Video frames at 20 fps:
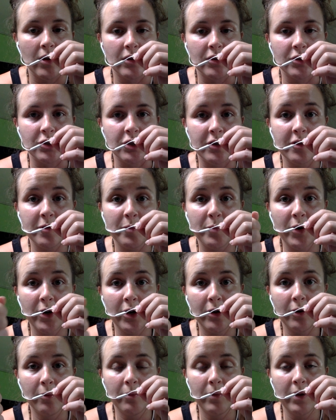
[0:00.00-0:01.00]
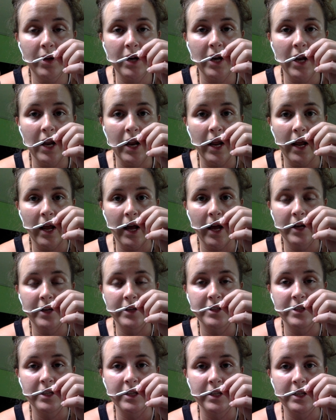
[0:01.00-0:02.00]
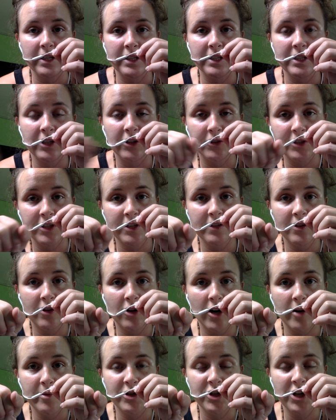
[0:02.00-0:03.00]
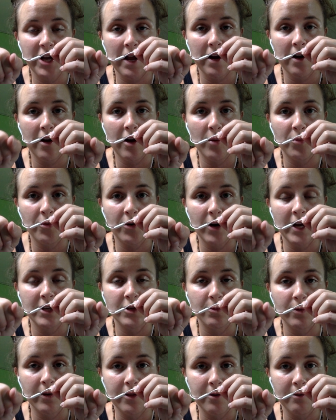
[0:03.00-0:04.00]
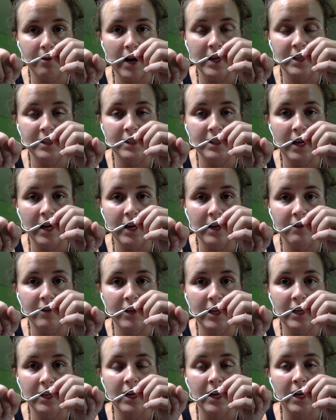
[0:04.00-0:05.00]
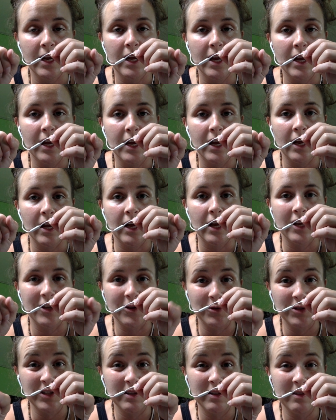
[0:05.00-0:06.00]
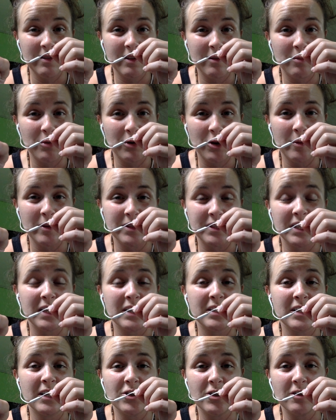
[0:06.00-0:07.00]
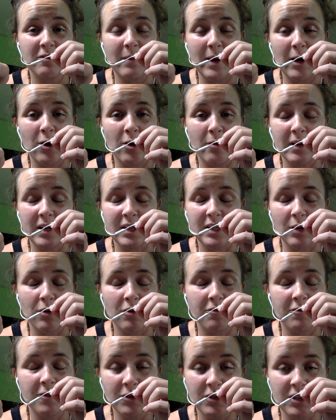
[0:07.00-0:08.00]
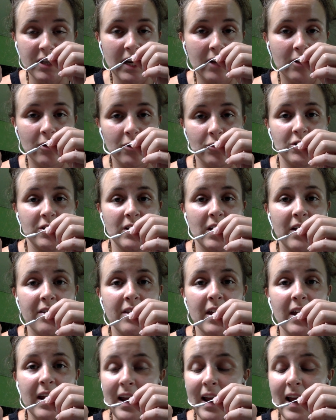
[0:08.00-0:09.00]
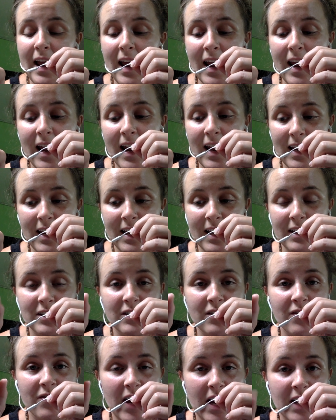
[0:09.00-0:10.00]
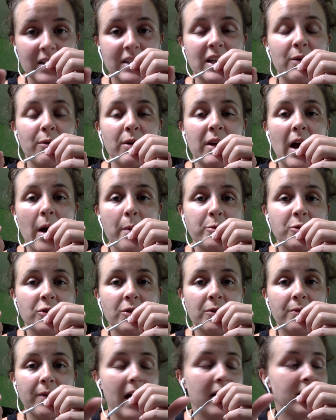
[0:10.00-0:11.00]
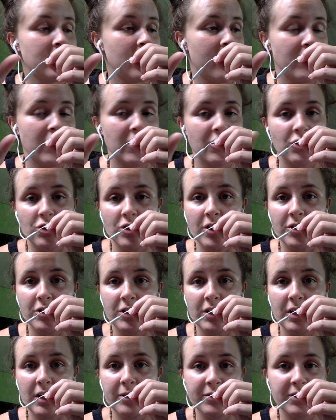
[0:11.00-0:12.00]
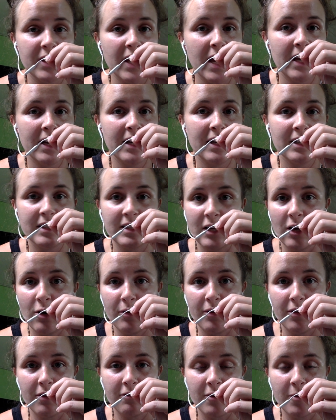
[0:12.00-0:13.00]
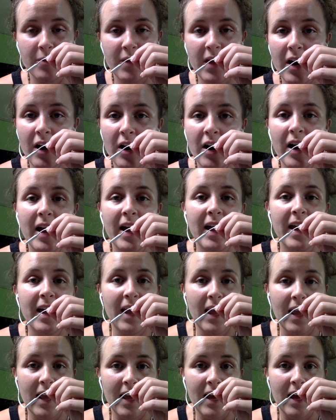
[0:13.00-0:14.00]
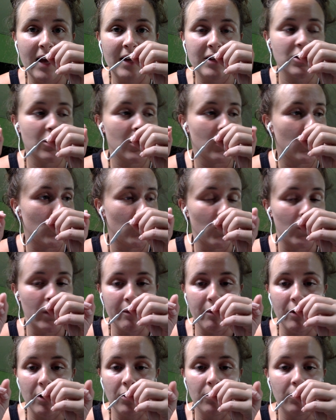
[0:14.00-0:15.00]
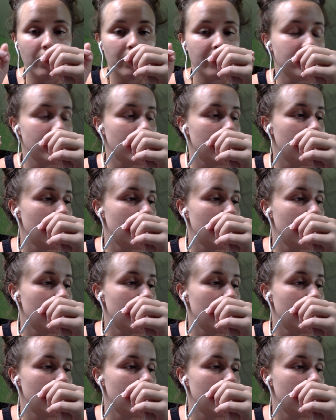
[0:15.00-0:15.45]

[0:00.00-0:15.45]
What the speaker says: took the broom and tilted the garbage can upright with the rat inside of it, using the broom as an extension of my arm because I refused to get close to that thing. And that is how we captured the rat. And then Sean took it outside, dealt with it from there, and we were gold.